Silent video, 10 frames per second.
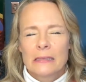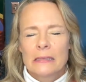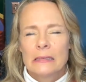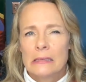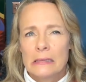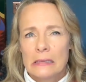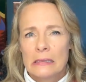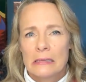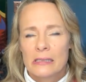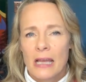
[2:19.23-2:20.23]
oh,
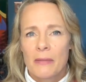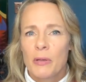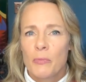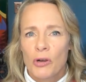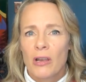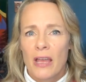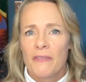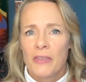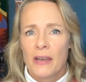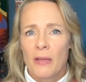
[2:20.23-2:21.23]
there's got to be more to life
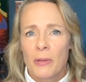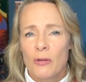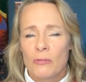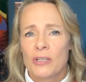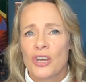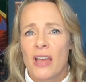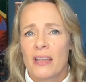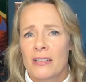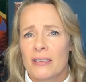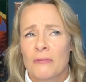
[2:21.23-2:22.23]
than helping old rich
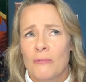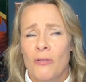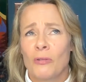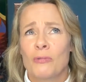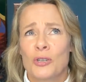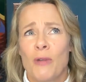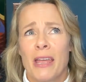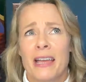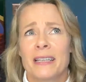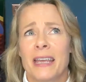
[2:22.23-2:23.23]
white
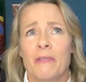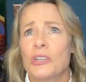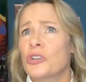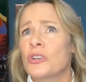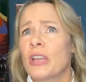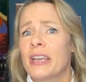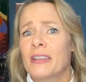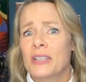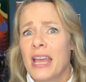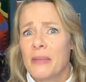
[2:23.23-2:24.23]
guys get richer. Like,
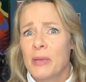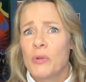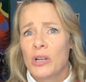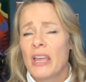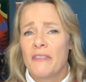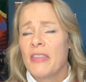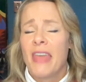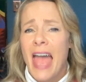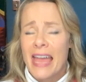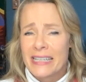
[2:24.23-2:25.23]
there's got to be more to life than
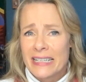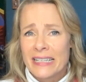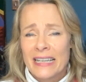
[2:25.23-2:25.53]
that.